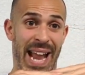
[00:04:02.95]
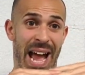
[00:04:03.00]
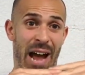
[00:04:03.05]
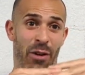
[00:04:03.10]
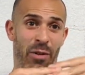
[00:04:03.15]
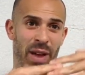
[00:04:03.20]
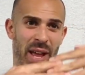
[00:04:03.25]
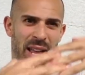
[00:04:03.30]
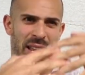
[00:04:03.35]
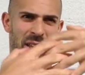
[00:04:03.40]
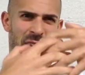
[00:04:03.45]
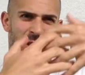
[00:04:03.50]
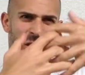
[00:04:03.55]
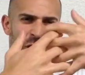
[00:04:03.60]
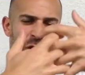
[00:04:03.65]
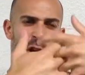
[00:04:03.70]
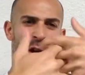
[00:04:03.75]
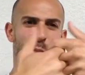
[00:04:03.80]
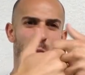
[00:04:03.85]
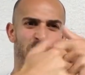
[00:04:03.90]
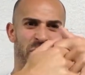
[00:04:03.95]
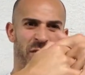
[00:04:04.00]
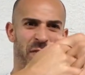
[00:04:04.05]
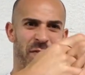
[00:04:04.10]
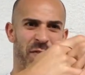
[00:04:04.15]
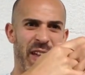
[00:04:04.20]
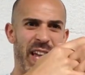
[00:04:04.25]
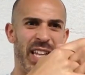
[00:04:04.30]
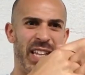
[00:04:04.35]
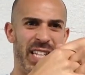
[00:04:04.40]
out and you'll almost
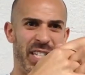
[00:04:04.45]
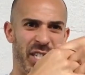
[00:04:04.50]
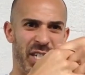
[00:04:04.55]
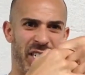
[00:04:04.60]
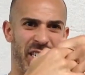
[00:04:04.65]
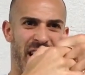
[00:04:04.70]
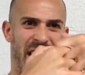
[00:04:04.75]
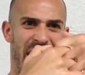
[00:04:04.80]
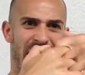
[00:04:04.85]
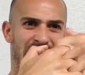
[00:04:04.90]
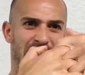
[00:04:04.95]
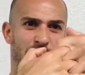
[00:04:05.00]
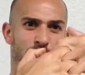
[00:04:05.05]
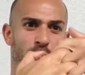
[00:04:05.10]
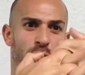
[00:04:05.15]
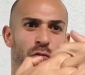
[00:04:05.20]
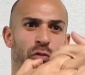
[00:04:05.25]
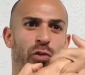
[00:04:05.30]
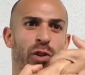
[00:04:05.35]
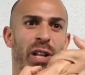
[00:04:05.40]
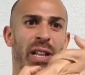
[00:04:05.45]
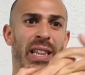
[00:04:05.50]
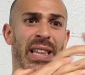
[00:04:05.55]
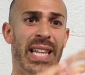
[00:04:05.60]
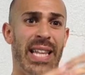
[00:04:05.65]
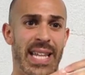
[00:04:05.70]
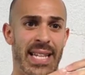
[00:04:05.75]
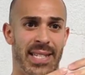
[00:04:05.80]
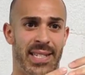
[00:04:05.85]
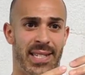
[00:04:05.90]
feel it just kind of
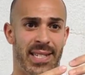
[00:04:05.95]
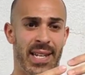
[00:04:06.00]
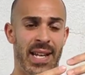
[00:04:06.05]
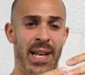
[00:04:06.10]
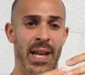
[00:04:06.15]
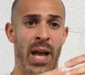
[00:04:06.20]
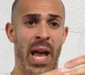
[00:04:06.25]
release.